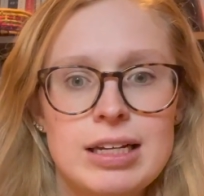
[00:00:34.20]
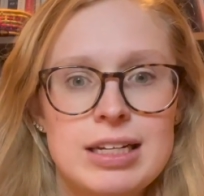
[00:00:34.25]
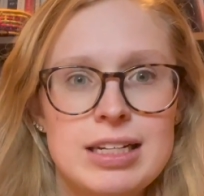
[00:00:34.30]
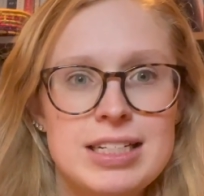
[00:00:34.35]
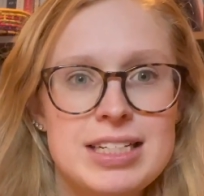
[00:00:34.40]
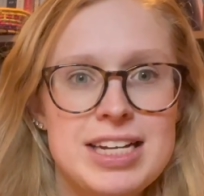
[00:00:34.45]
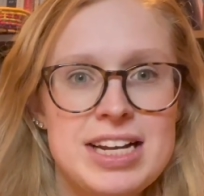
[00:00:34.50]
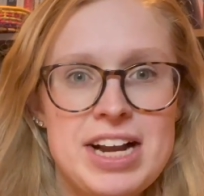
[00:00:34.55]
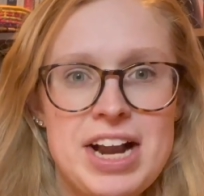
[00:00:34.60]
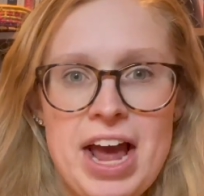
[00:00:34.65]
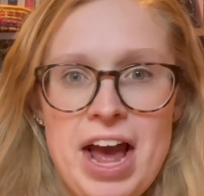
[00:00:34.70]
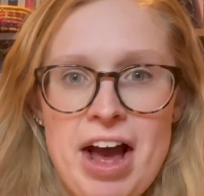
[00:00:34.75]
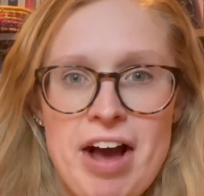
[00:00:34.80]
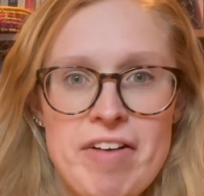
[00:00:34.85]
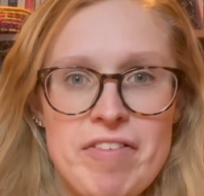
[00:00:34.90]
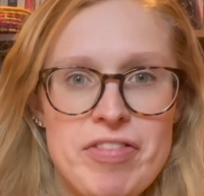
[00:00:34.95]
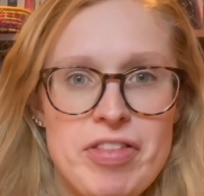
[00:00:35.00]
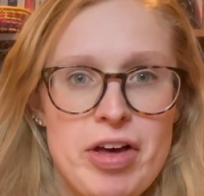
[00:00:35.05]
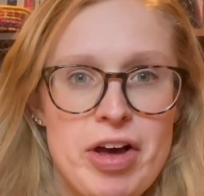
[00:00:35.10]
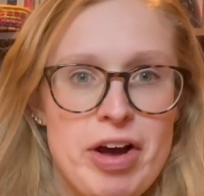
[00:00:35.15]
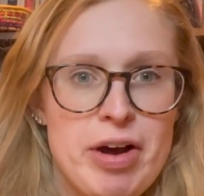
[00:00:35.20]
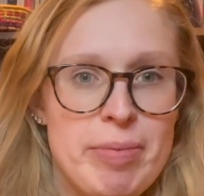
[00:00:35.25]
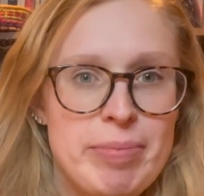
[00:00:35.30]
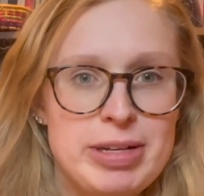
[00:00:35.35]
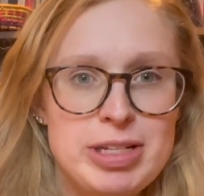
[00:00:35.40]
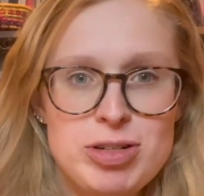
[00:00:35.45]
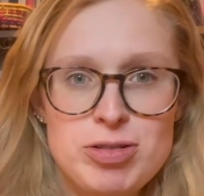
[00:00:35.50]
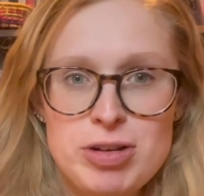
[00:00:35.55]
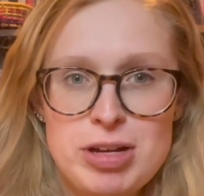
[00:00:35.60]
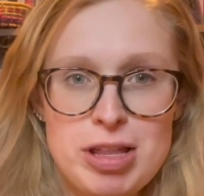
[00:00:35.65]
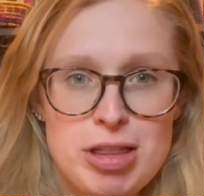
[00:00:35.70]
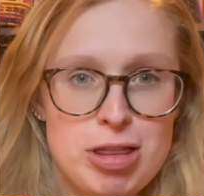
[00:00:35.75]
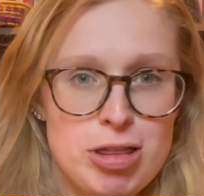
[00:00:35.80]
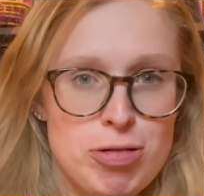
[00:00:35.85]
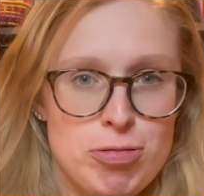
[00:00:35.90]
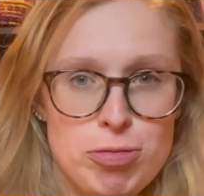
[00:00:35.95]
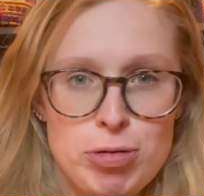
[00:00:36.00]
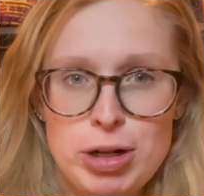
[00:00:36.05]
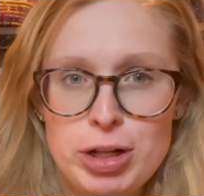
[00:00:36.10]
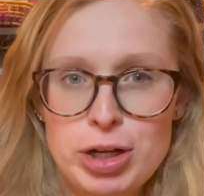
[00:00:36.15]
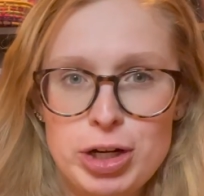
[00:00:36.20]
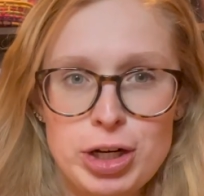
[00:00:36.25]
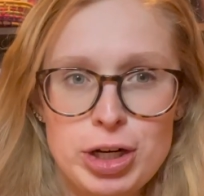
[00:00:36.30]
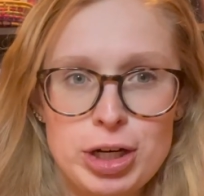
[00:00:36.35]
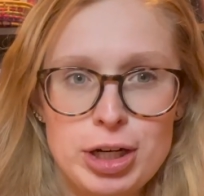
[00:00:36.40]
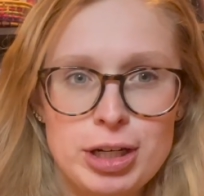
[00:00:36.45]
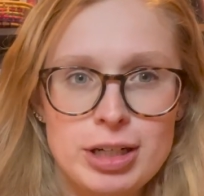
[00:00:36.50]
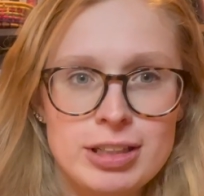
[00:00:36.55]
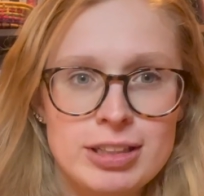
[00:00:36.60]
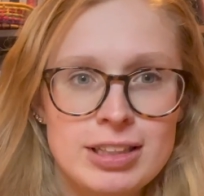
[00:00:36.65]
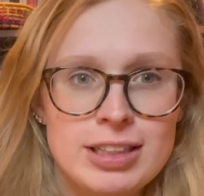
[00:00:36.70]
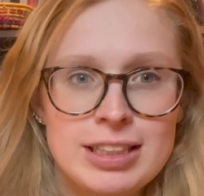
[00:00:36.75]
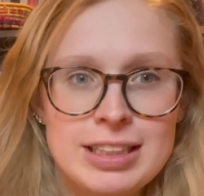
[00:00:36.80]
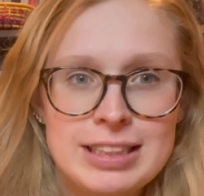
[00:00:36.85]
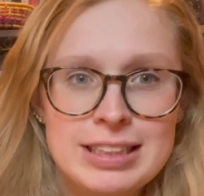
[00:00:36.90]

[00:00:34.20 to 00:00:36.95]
didn't have the mystery thriller